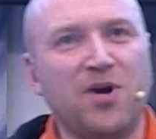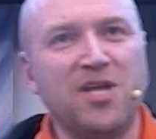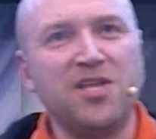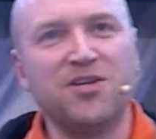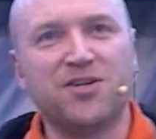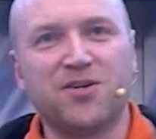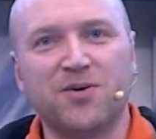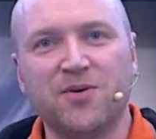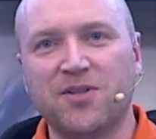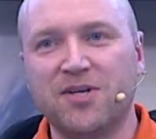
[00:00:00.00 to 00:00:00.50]
you're
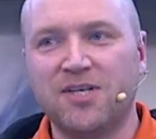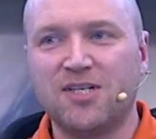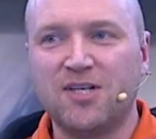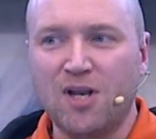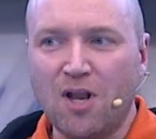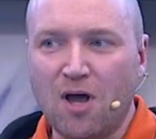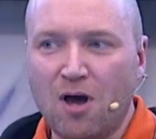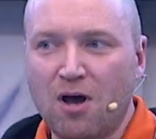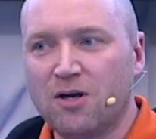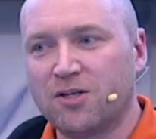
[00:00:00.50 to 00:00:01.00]
doing these
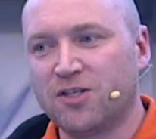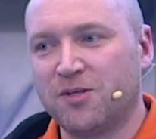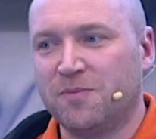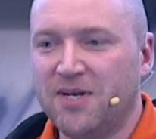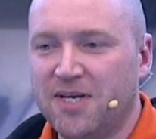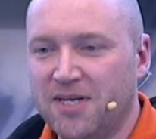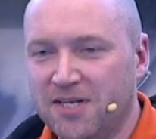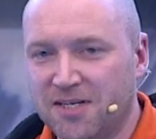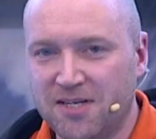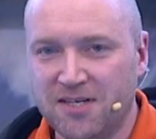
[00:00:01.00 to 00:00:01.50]
larger
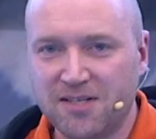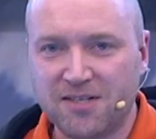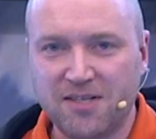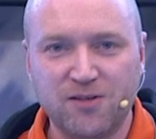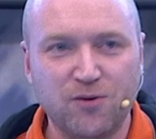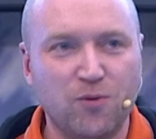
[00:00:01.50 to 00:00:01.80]
meetings, these